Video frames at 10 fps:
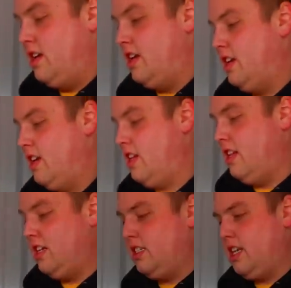It
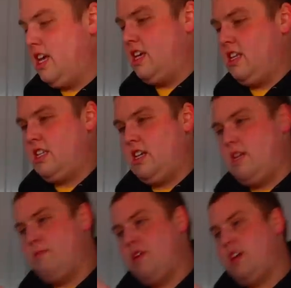looks like it's
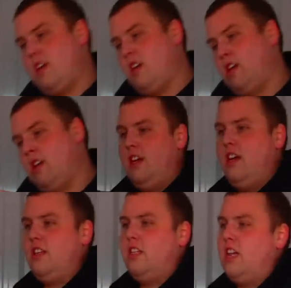gonna be,
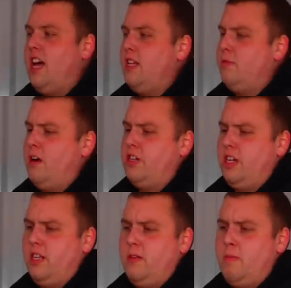that's a science
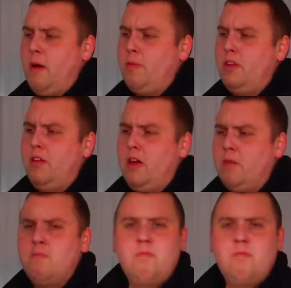project about Pluto.